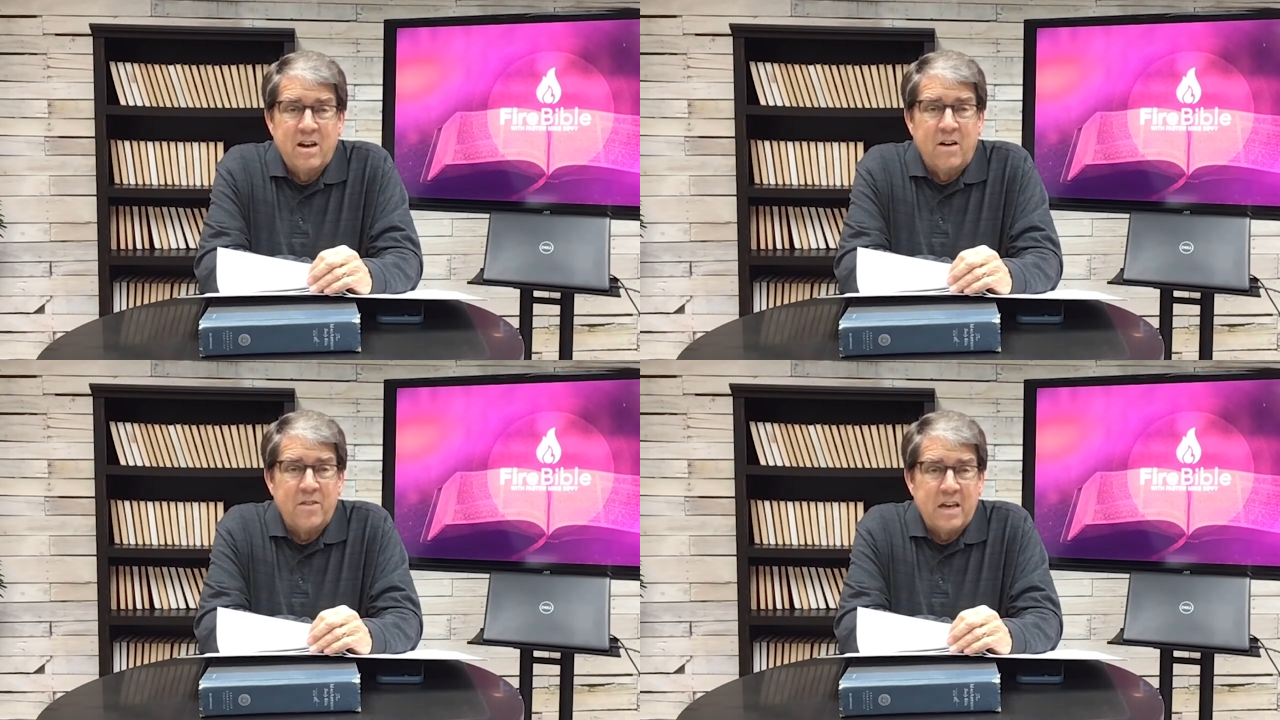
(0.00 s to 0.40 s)

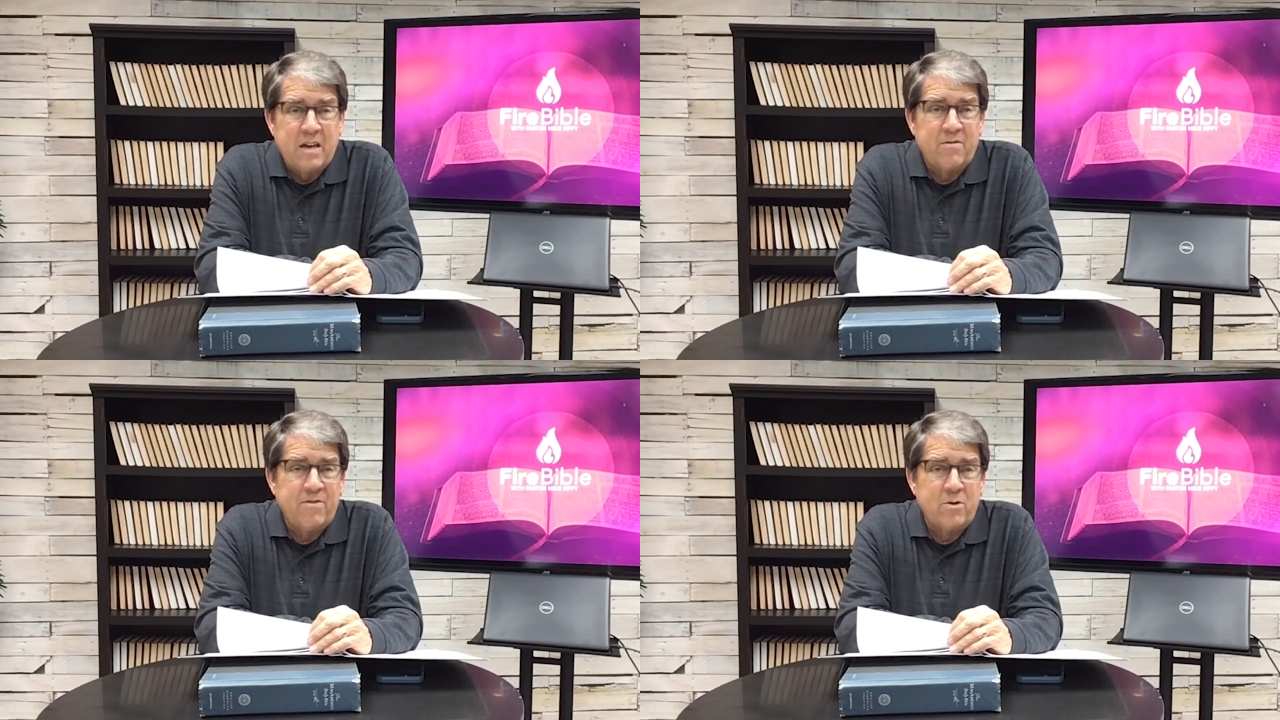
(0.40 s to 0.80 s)
of the
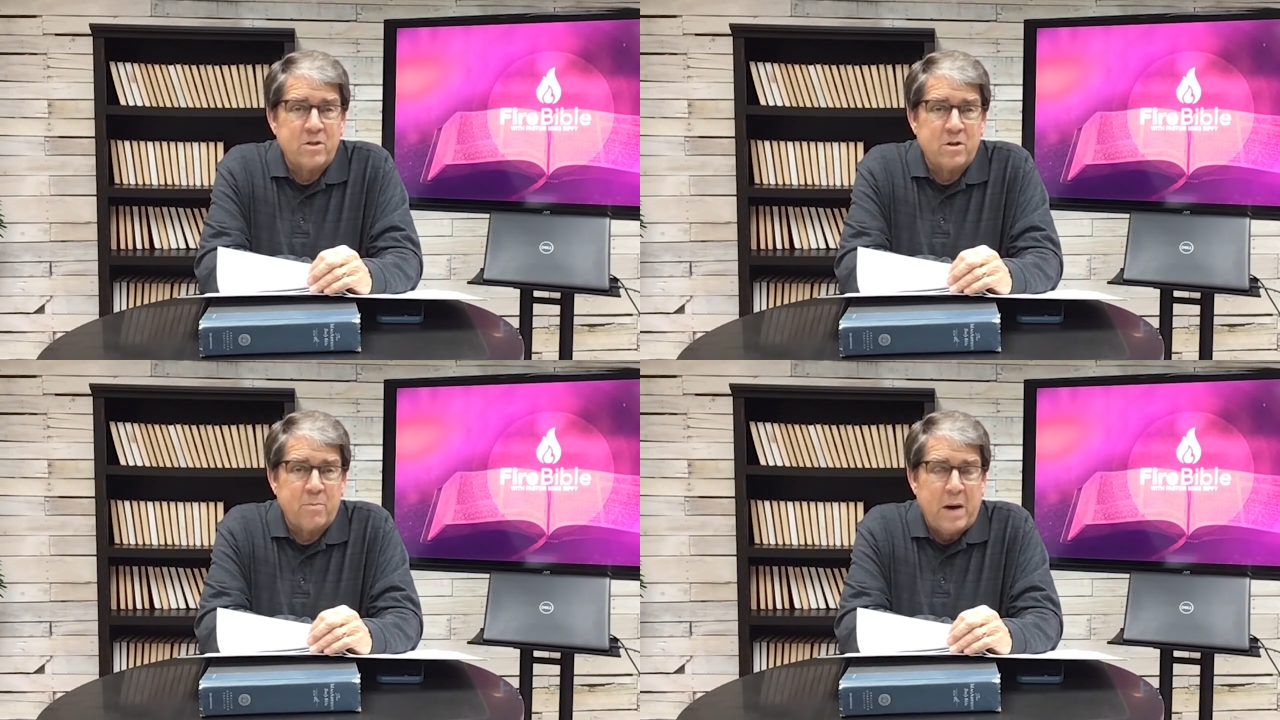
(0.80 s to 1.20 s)

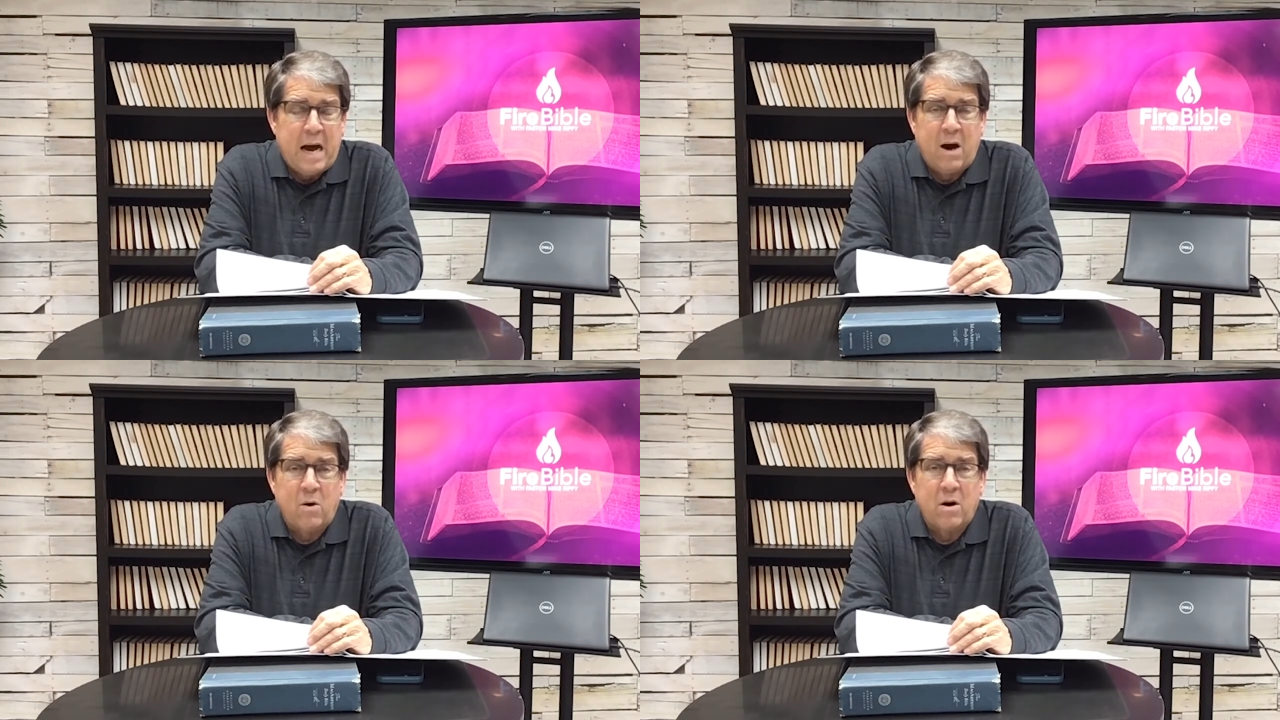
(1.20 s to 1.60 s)
influence and
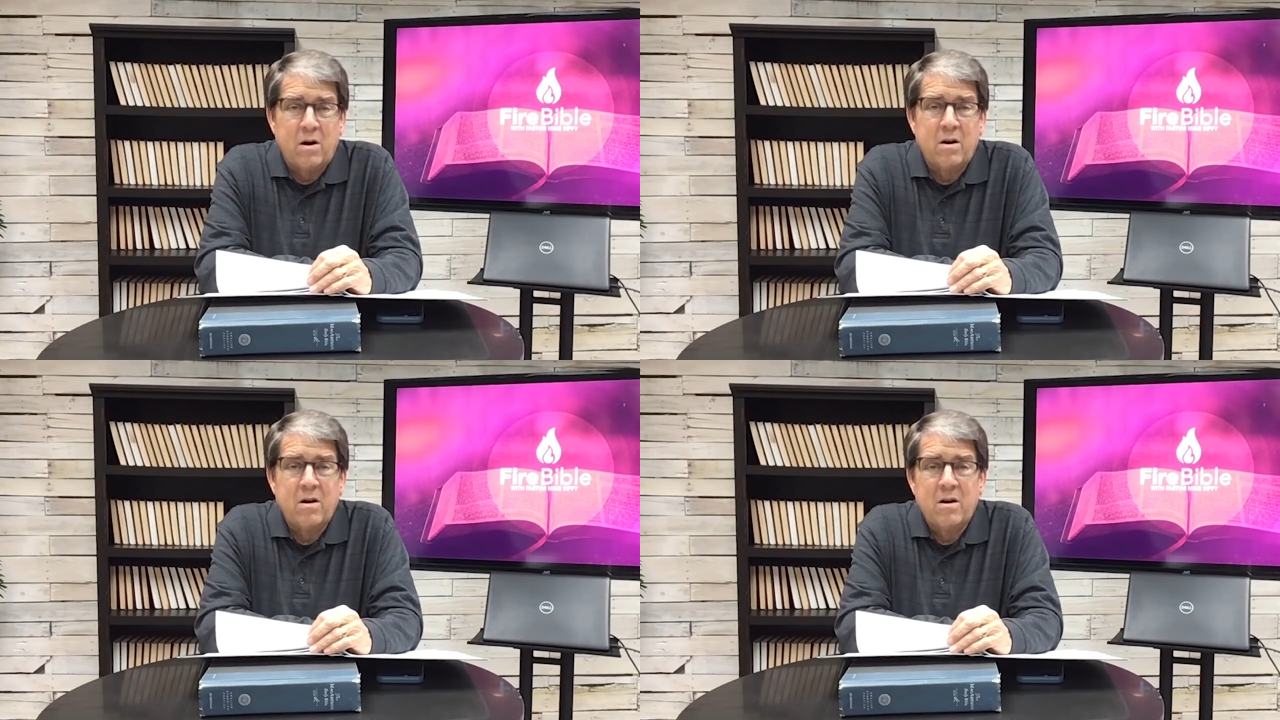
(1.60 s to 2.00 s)
power